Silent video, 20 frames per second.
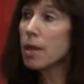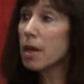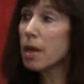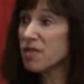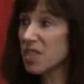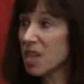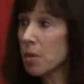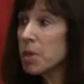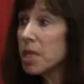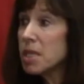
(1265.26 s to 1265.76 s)
that if
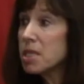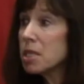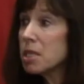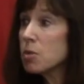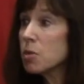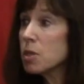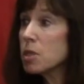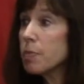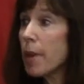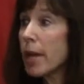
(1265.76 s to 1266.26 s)
somebody
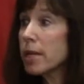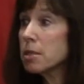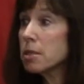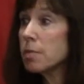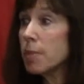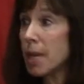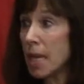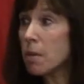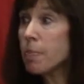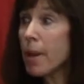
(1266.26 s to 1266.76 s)
disrespects
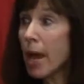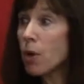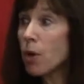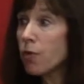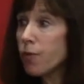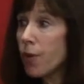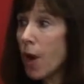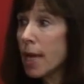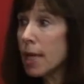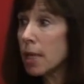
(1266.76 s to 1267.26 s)
him, he better
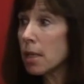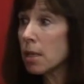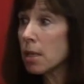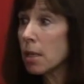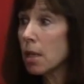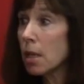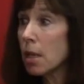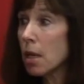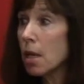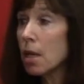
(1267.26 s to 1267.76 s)
fight.
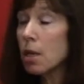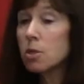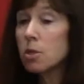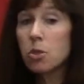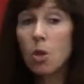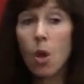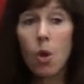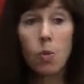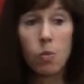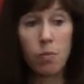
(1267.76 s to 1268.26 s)

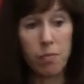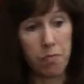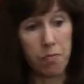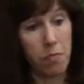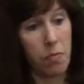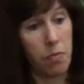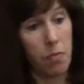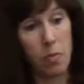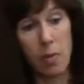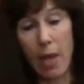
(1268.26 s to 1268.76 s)
So
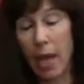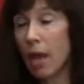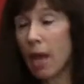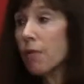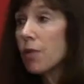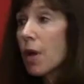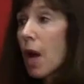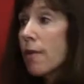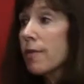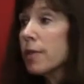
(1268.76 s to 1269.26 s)
they
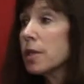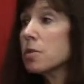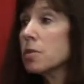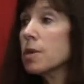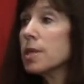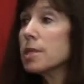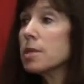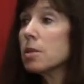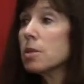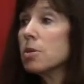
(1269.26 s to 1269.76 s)
have conflict
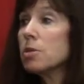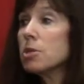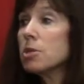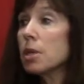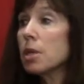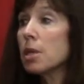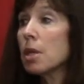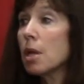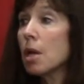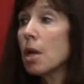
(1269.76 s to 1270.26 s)
resolution.
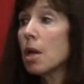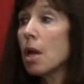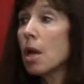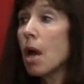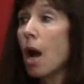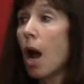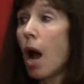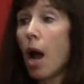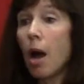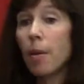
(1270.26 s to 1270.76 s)

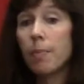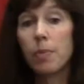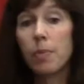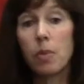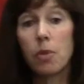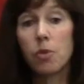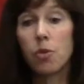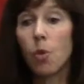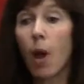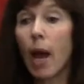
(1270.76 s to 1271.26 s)

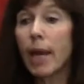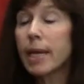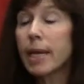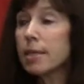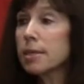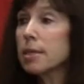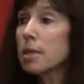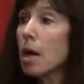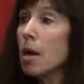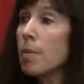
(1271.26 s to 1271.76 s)
Do I
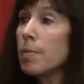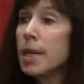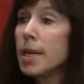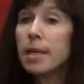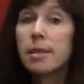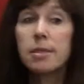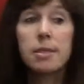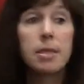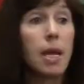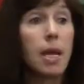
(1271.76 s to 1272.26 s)
get to come in
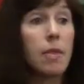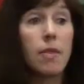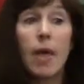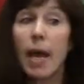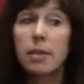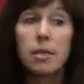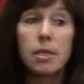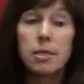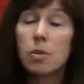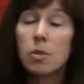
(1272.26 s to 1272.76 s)
and say,
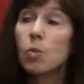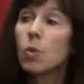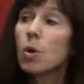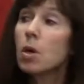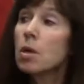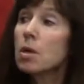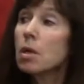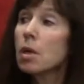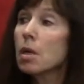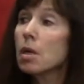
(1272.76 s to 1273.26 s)
that doesn't work?